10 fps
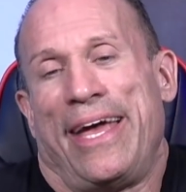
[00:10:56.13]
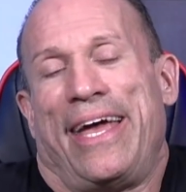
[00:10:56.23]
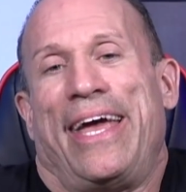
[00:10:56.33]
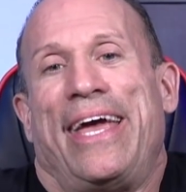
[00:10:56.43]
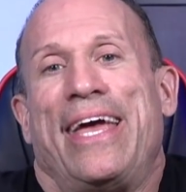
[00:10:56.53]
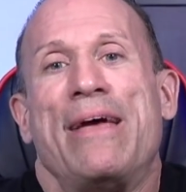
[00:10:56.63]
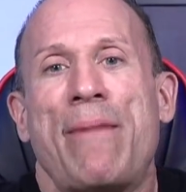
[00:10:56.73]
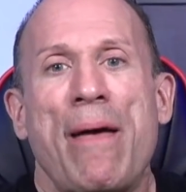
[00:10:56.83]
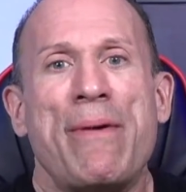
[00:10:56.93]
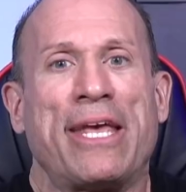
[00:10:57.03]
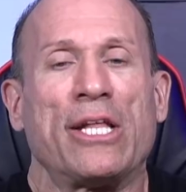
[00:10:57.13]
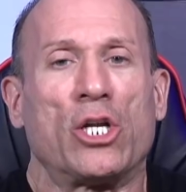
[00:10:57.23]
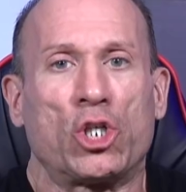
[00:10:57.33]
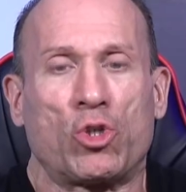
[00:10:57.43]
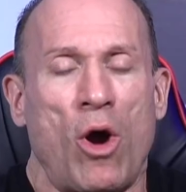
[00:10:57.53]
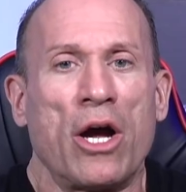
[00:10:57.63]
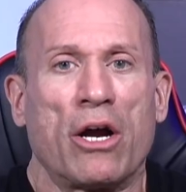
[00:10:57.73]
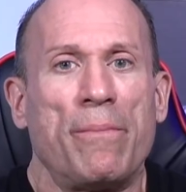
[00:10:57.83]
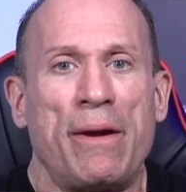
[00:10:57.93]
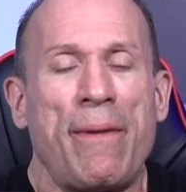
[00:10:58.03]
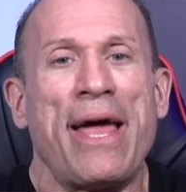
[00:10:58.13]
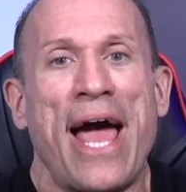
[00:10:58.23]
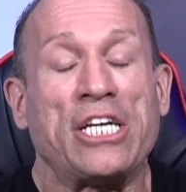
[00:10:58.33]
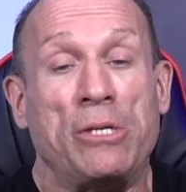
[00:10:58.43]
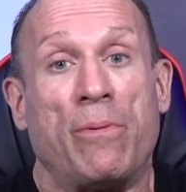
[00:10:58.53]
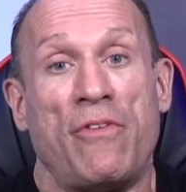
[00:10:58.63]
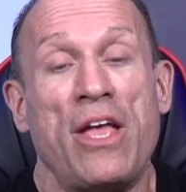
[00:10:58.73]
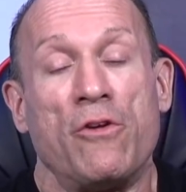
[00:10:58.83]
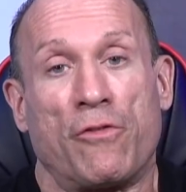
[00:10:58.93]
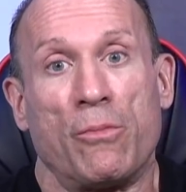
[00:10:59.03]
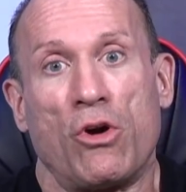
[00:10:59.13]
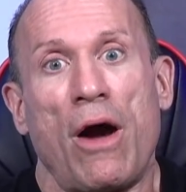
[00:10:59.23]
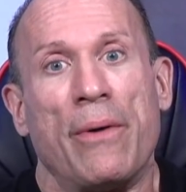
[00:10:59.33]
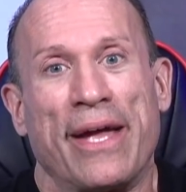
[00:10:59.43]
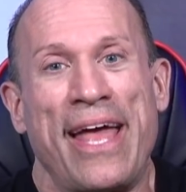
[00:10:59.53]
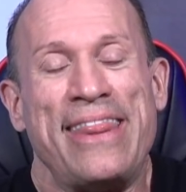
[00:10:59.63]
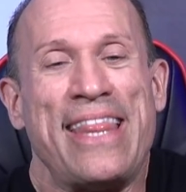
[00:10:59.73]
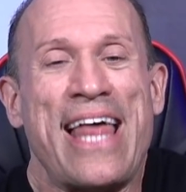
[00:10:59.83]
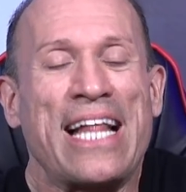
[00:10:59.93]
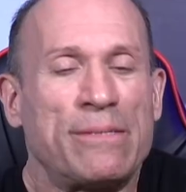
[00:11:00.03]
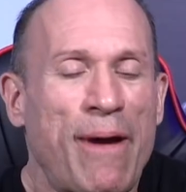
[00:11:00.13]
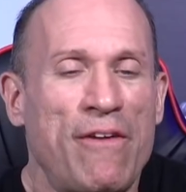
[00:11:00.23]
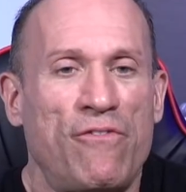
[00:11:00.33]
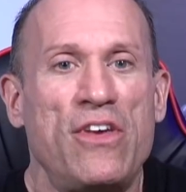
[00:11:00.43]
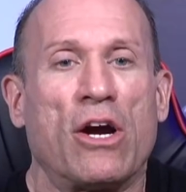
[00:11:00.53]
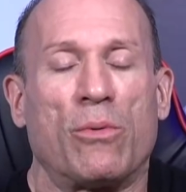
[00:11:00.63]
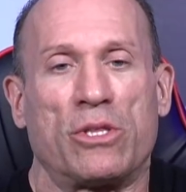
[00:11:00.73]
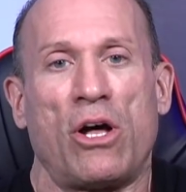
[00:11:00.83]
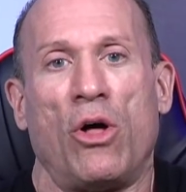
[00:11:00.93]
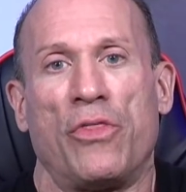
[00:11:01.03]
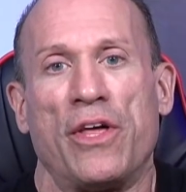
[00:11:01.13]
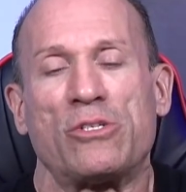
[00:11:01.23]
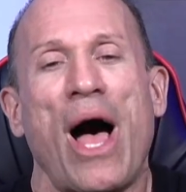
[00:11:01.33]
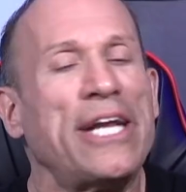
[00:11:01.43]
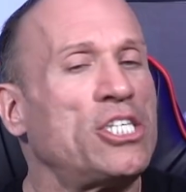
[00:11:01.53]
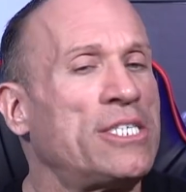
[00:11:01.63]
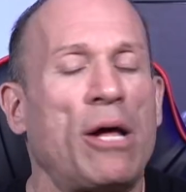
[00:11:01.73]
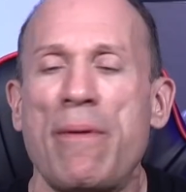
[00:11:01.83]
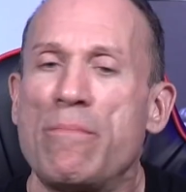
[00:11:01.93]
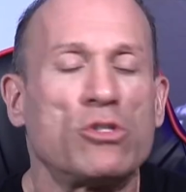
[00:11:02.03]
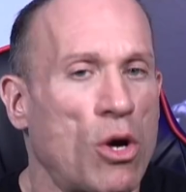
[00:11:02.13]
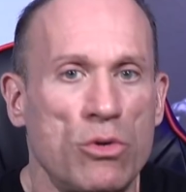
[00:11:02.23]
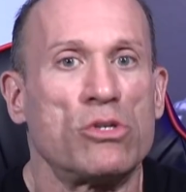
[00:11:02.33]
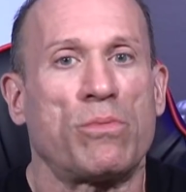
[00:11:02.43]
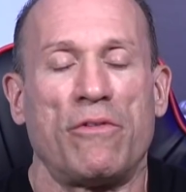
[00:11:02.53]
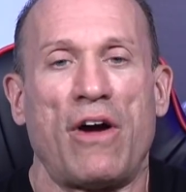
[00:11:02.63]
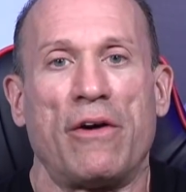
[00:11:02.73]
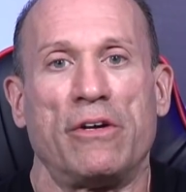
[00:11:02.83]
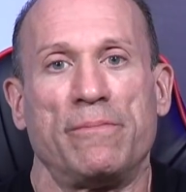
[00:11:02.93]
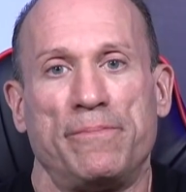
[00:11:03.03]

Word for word: it might make you a little stronger, but it might actually prevent you from growing. And that's my fear with the whole thing. So I just tell people don't use Proviron.